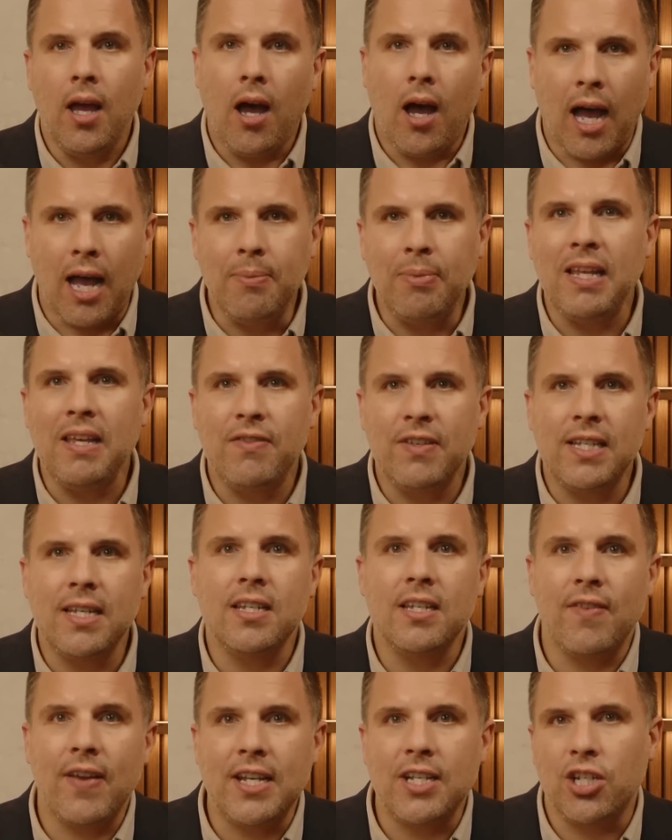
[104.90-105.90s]
I believe his
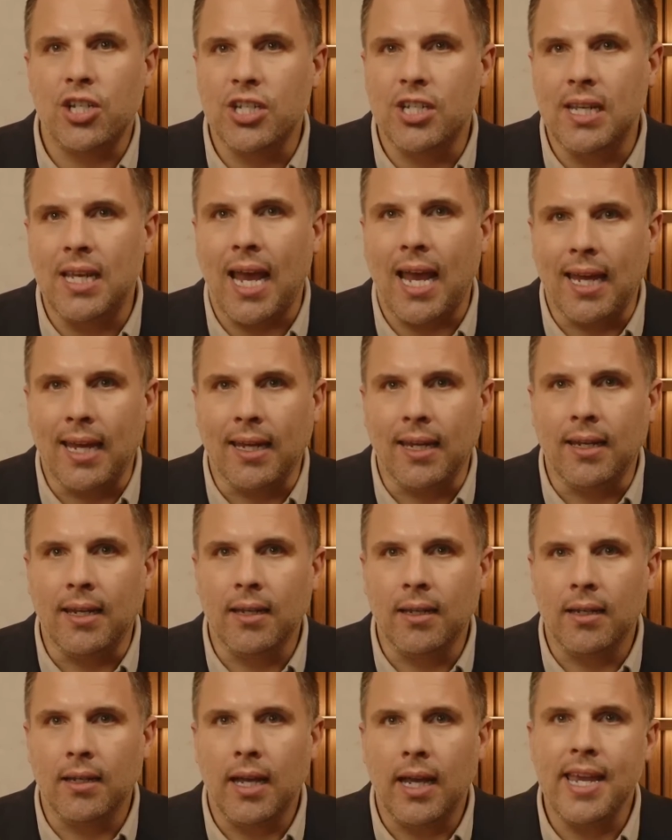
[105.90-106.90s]
intervention today
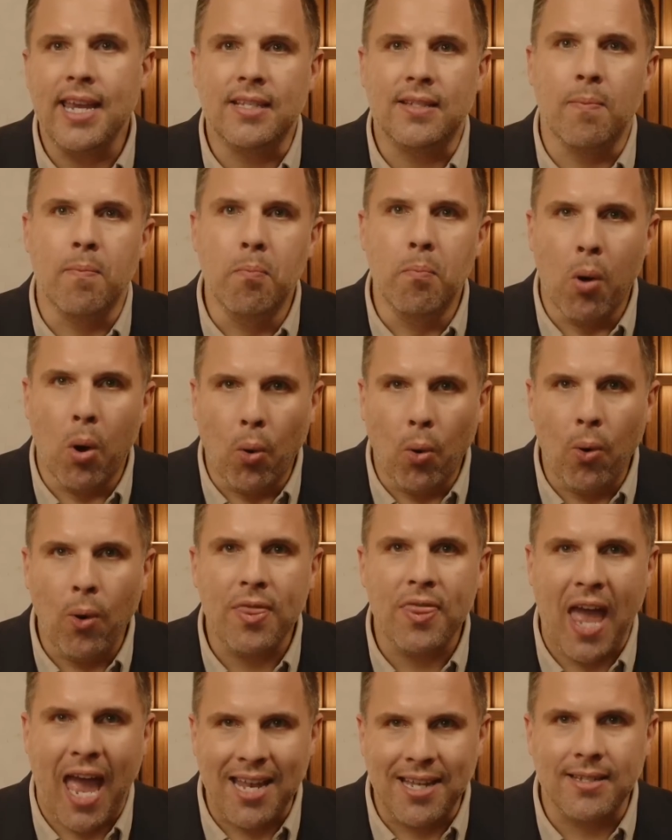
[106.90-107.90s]
is more
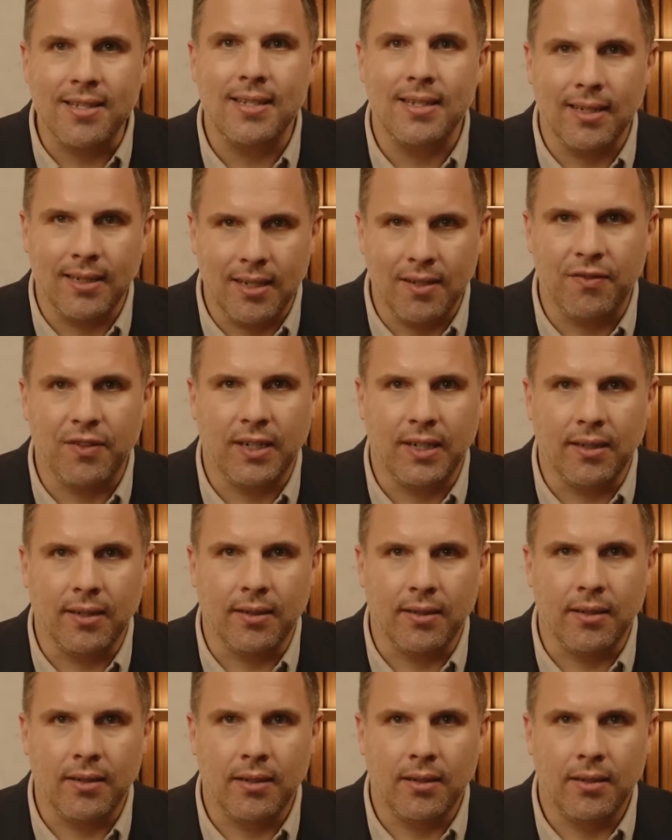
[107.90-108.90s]
than
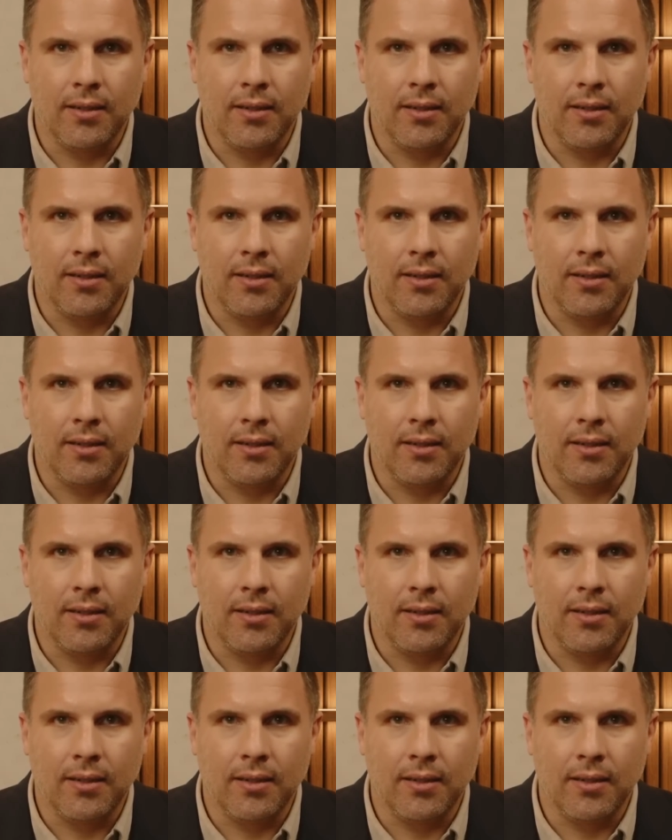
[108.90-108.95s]
significant.